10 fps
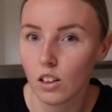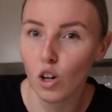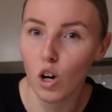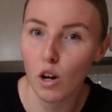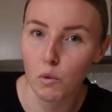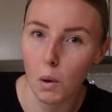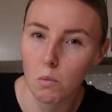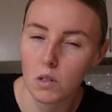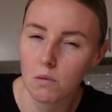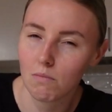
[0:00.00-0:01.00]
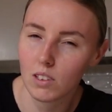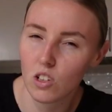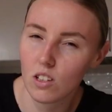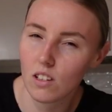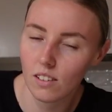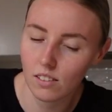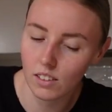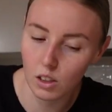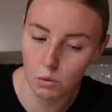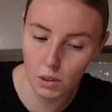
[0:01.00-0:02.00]
not overwhelmed, but just a
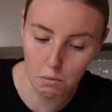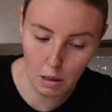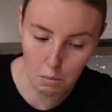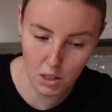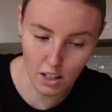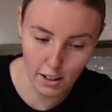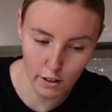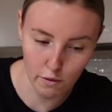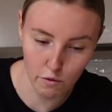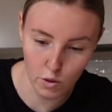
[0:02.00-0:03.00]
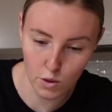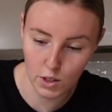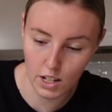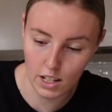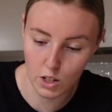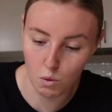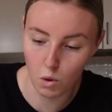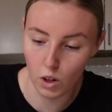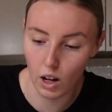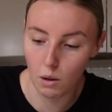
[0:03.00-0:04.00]
little bit maybe confused as to
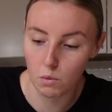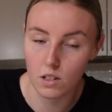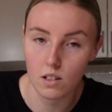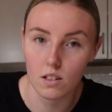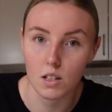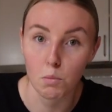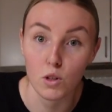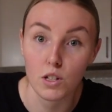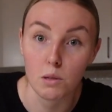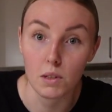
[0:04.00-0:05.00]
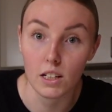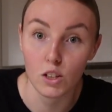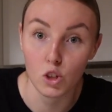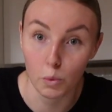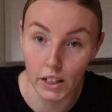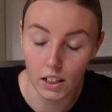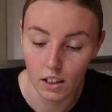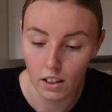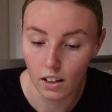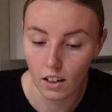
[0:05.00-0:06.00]
what I was supposed to be doing.
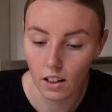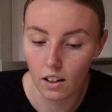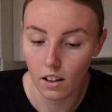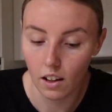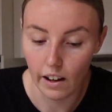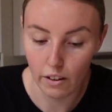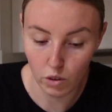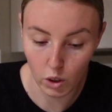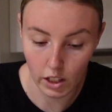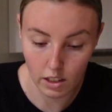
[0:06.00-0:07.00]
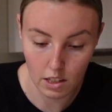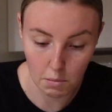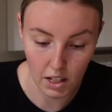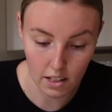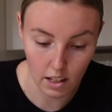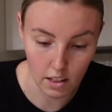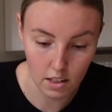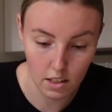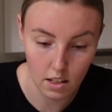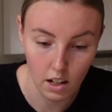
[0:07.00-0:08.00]
I feel like this makes
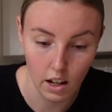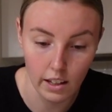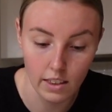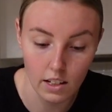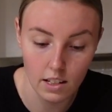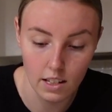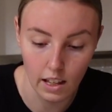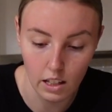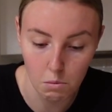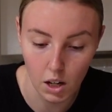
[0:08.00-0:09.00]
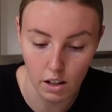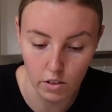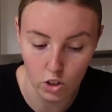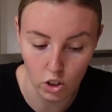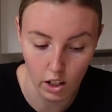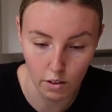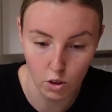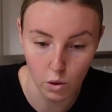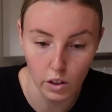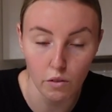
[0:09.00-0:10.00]
sense. I think Sally might eventually have
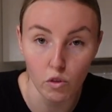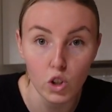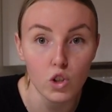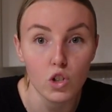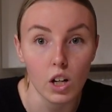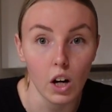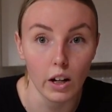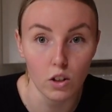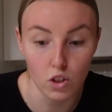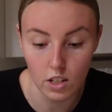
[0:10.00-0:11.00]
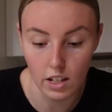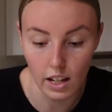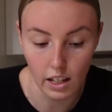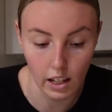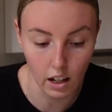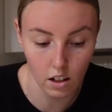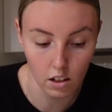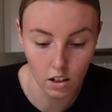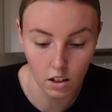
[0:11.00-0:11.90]
to go in the fridge and I could just take out